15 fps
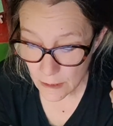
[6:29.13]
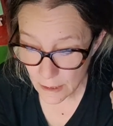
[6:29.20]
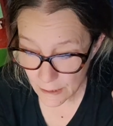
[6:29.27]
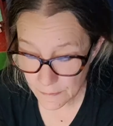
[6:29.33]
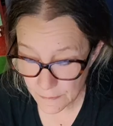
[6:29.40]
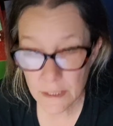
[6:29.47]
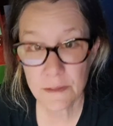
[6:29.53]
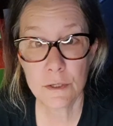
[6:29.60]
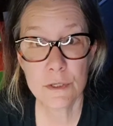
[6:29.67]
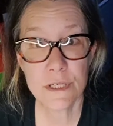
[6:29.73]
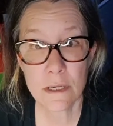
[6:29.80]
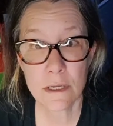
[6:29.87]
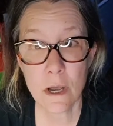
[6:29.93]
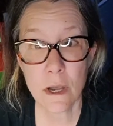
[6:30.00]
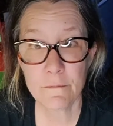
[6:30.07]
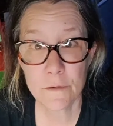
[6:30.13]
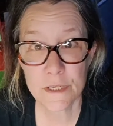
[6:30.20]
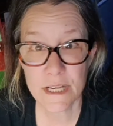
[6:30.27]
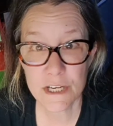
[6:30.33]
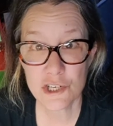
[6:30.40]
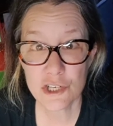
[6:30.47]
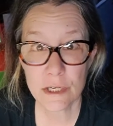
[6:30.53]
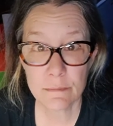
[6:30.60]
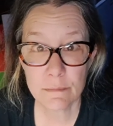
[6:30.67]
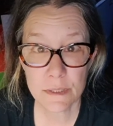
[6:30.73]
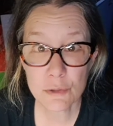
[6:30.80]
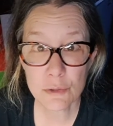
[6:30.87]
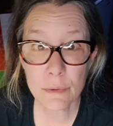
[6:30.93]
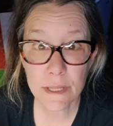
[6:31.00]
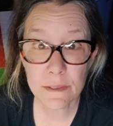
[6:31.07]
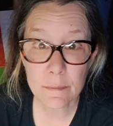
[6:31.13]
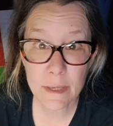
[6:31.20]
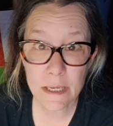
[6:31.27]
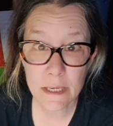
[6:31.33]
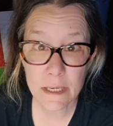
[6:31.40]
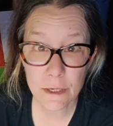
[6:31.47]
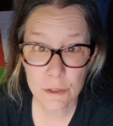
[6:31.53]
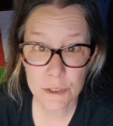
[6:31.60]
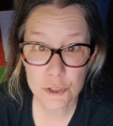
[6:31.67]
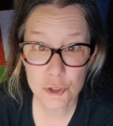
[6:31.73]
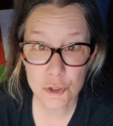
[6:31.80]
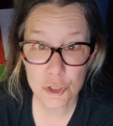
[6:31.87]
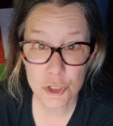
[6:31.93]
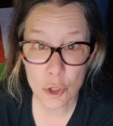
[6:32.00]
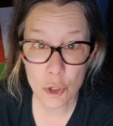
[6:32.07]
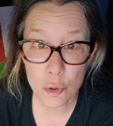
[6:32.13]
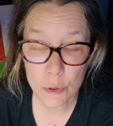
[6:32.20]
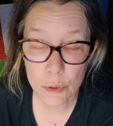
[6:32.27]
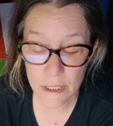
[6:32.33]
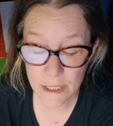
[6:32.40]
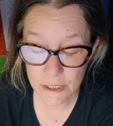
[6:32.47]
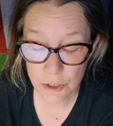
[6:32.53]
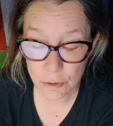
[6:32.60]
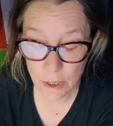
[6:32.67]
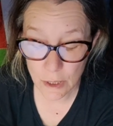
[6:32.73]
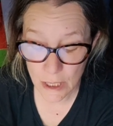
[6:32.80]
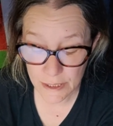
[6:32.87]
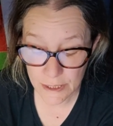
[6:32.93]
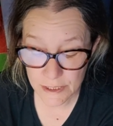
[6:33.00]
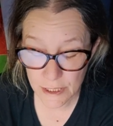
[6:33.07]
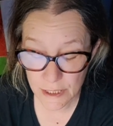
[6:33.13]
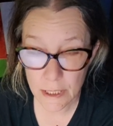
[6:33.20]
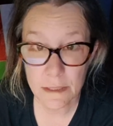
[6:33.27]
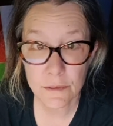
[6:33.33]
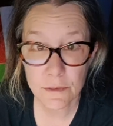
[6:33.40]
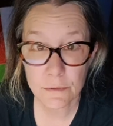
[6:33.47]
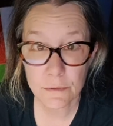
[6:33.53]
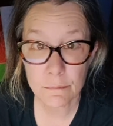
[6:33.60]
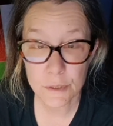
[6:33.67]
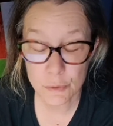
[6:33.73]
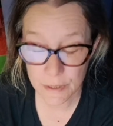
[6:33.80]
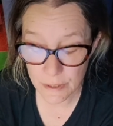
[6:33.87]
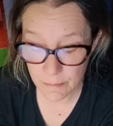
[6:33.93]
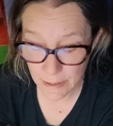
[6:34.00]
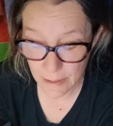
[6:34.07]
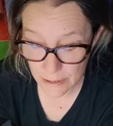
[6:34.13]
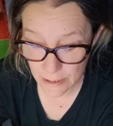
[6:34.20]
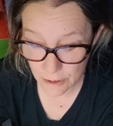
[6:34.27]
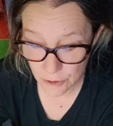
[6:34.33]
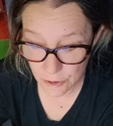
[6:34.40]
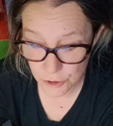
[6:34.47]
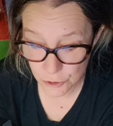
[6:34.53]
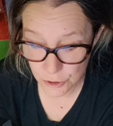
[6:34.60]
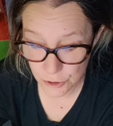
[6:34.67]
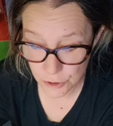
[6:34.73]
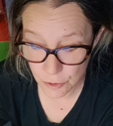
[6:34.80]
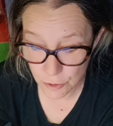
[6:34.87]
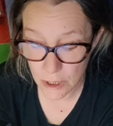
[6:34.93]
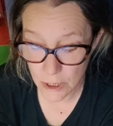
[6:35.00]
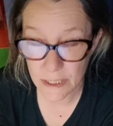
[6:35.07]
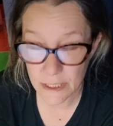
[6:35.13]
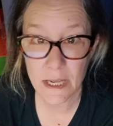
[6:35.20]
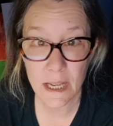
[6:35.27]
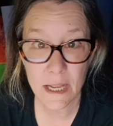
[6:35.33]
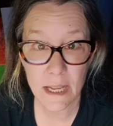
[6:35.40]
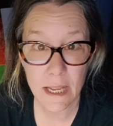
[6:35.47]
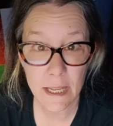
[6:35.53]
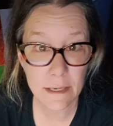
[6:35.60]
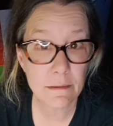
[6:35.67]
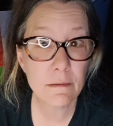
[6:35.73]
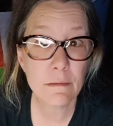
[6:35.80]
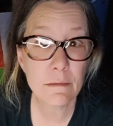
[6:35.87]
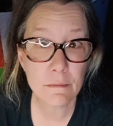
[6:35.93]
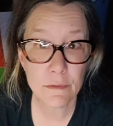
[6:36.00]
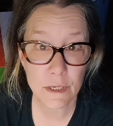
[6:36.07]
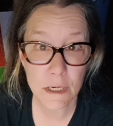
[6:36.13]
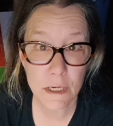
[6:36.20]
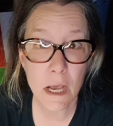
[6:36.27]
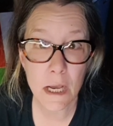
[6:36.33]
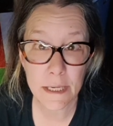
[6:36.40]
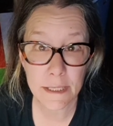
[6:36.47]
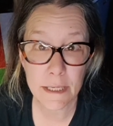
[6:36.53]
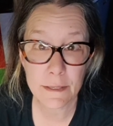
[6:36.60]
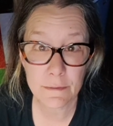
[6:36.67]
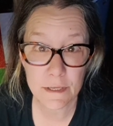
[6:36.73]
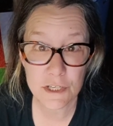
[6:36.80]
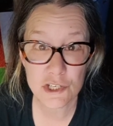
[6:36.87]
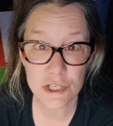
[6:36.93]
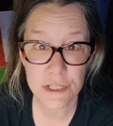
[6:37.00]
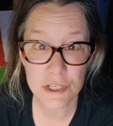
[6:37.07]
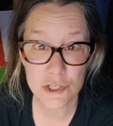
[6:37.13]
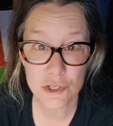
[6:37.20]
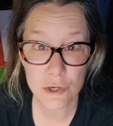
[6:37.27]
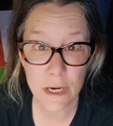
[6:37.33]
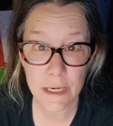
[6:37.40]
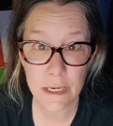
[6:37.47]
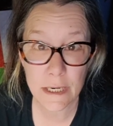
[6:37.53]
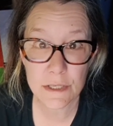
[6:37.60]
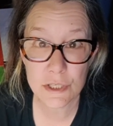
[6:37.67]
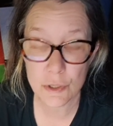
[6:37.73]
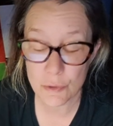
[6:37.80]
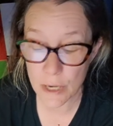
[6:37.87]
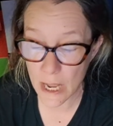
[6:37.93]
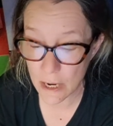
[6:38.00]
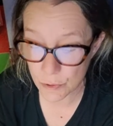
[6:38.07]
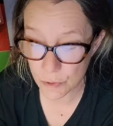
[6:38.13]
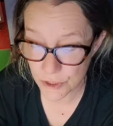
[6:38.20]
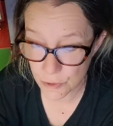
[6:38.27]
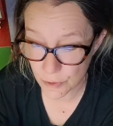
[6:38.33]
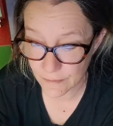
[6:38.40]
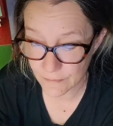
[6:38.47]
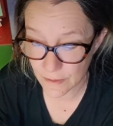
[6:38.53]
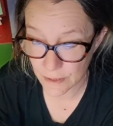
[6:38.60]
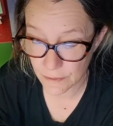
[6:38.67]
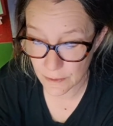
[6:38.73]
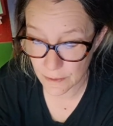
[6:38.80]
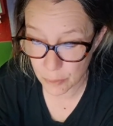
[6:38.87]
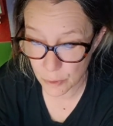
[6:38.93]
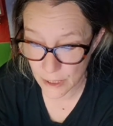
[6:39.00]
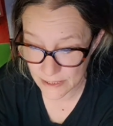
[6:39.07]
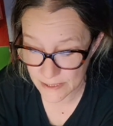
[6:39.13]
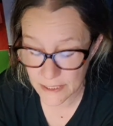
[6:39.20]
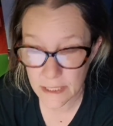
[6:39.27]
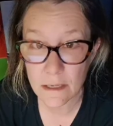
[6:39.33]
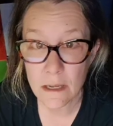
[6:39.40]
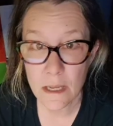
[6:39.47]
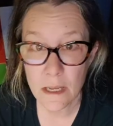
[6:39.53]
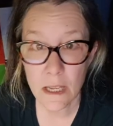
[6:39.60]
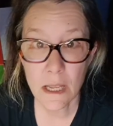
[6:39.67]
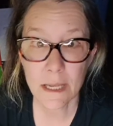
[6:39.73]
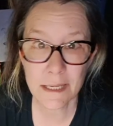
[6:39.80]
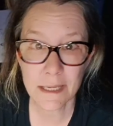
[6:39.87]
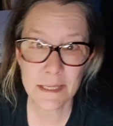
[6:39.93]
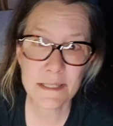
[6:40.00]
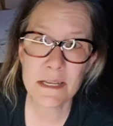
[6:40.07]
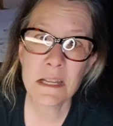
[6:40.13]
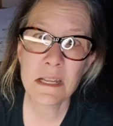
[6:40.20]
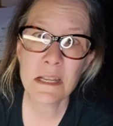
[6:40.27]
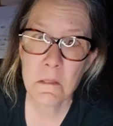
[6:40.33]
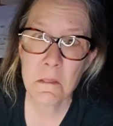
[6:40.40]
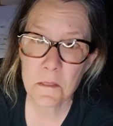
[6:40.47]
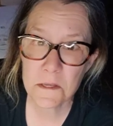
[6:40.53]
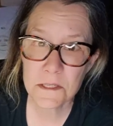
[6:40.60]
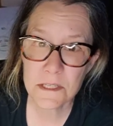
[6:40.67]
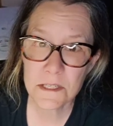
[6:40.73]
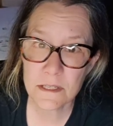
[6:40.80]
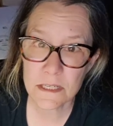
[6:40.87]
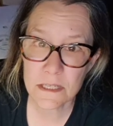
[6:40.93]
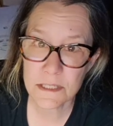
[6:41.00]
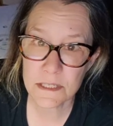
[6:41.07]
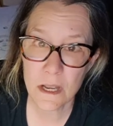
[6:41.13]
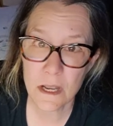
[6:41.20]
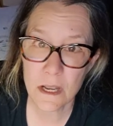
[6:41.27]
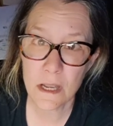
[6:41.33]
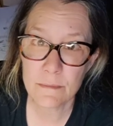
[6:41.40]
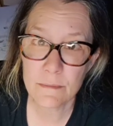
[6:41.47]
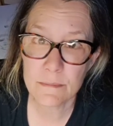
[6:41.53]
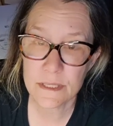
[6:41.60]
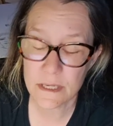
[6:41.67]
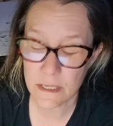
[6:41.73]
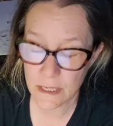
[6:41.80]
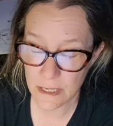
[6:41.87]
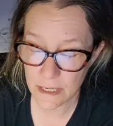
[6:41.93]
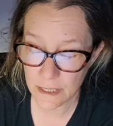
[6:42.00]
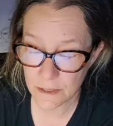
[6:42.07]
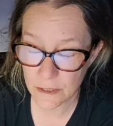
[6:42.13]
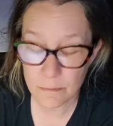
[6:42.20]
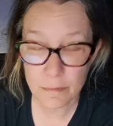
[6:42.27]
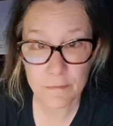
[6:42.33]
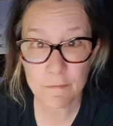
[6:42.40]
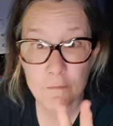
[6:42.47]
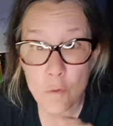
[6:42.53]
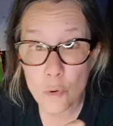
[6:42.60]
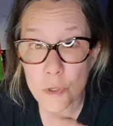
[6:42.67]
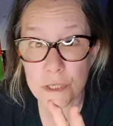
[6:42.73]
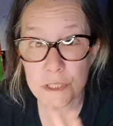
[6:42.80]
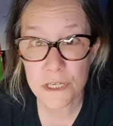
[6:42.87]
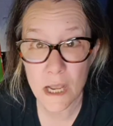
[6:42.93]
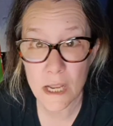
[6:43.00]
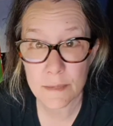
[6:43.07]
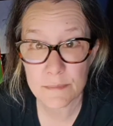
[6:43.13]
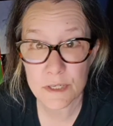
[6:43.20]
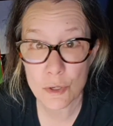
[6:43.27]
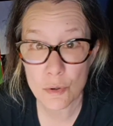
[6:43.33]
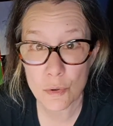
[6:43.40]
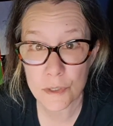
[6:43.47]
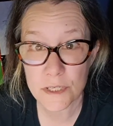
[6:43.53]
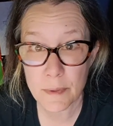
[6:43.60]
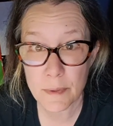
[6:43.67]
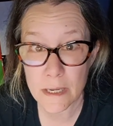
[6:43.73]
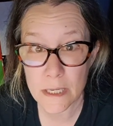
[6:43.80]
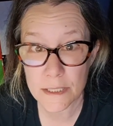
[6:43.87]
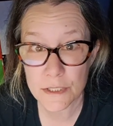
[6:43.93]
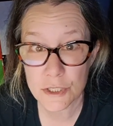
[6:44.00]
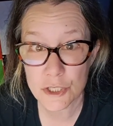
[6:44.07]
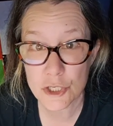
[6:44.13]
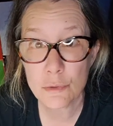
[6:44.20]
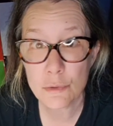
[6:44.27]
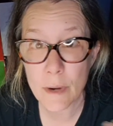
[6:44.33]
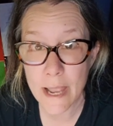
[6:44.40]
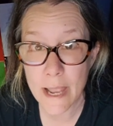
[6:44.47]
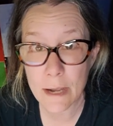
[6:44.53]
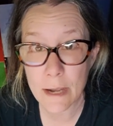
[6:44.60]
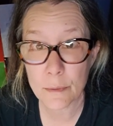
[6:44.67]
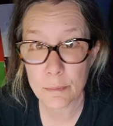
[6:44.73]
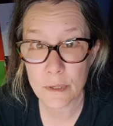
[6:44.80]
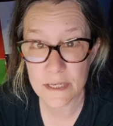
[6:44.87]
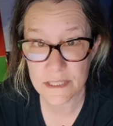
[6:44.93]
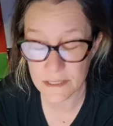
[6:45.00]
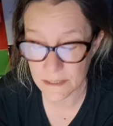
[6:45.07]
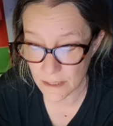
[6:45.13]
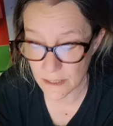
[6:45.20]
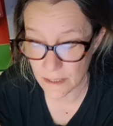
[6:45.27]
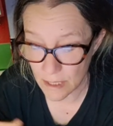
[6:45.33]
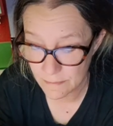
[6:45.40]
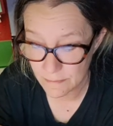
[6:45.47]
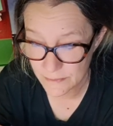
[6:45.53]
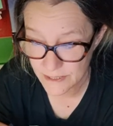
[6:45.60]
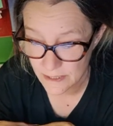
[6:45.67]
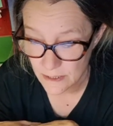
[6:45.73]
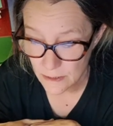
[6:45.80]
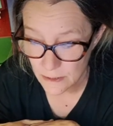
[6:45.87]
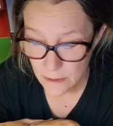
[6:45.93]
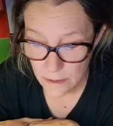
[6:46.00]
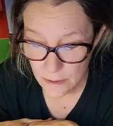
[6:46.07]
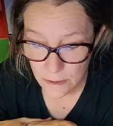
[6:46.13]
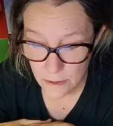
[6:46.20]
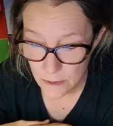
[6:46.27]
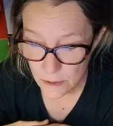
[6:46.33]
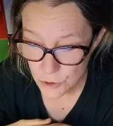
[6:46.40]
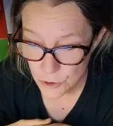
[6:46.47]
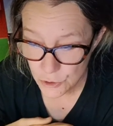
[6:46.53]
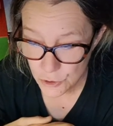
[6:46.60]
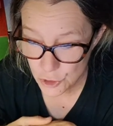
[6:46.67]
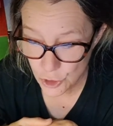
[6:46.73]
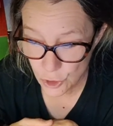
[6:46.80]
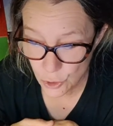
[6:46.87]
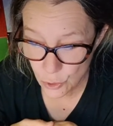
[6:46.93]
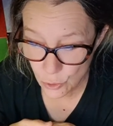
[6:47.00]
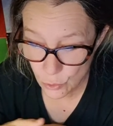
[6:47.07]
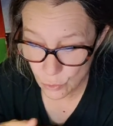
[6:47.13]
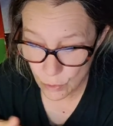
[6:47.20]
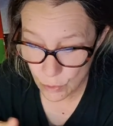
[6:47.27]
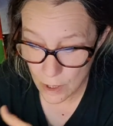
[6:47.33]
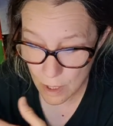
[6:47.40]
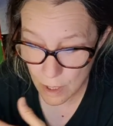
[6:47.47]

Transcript: And then there's a conversation between the main character, Yolanda, between the main character, Yolanda, and the Connie that she's training. So now we're sort of in the present. I guess these times in the before times correspond to our present times. So,